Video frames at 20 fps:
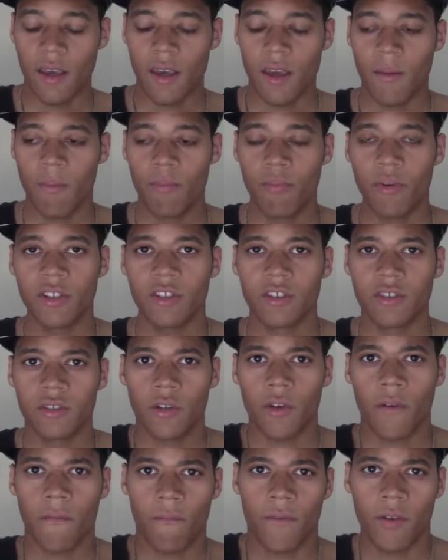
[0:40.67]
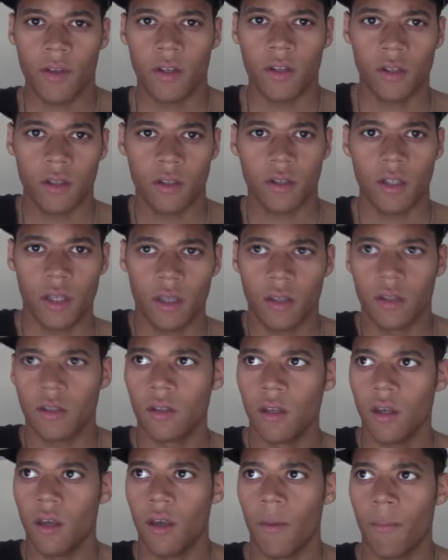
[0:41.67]
it brings a certain feeling, like
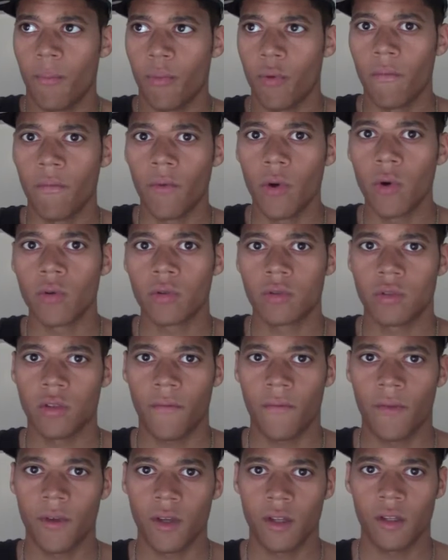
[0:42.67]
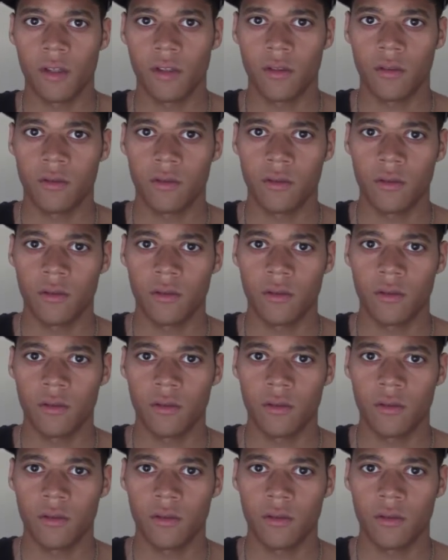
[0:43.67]
it provokes a feeling.